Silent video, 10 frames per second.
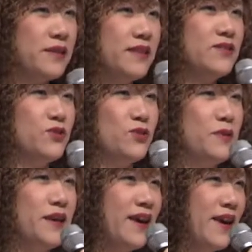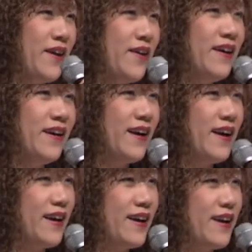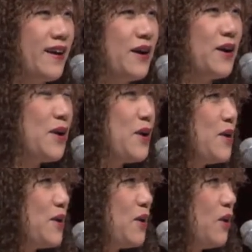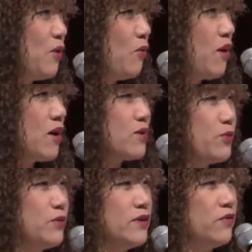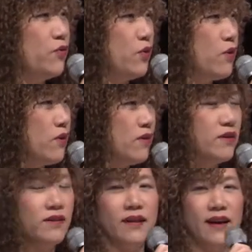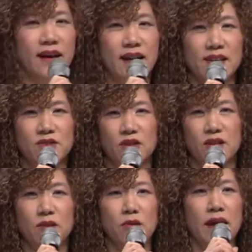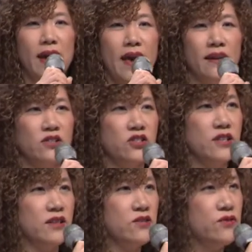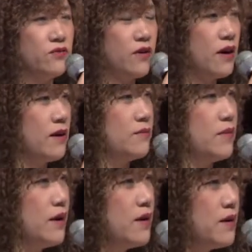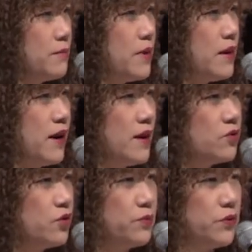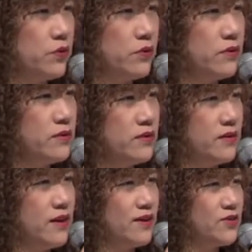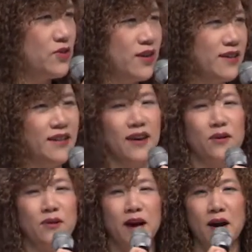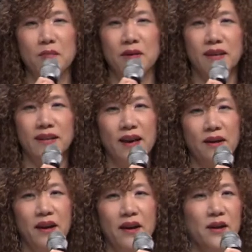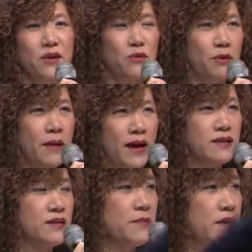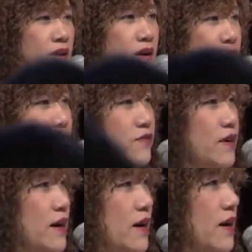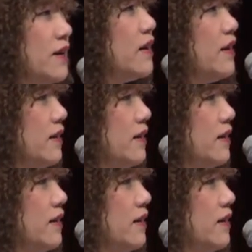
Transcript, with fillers: pleased to be here. I uh, walked through the floor, and I saw the great energies from many entrepreneurs uh, starting their own company. That reminds me of uh,